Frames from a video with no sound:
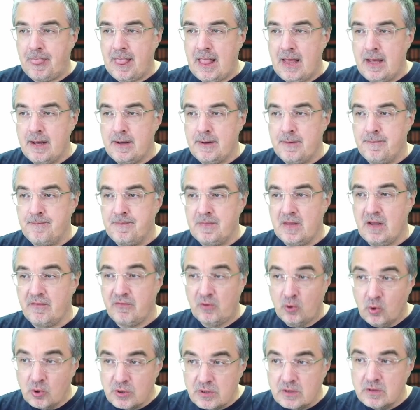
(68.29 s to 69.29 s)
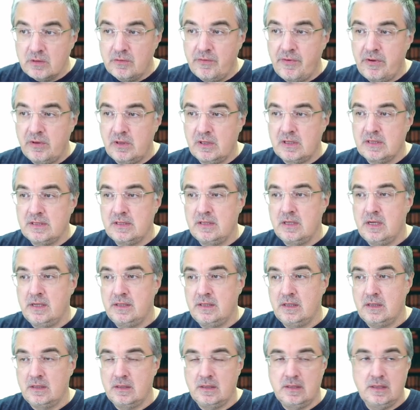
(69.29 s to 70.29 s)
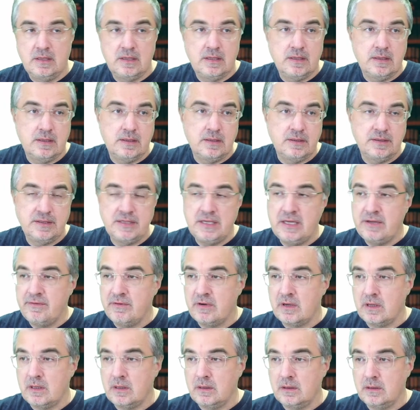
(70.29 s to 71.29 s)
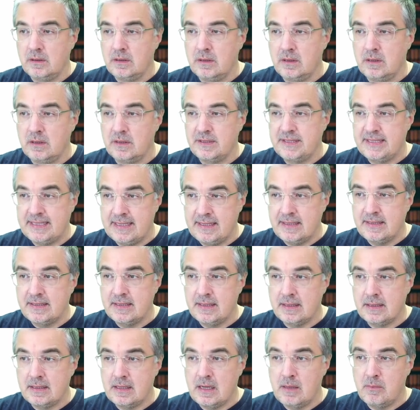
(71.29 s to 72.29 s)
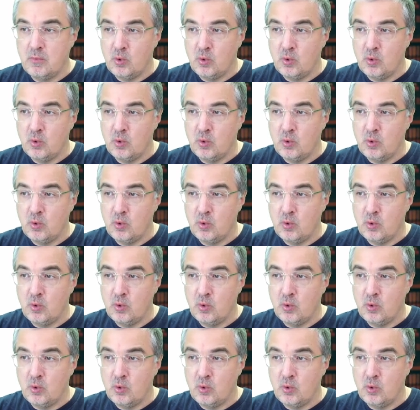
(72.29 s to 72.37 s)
Of course, we'll consider several sensors,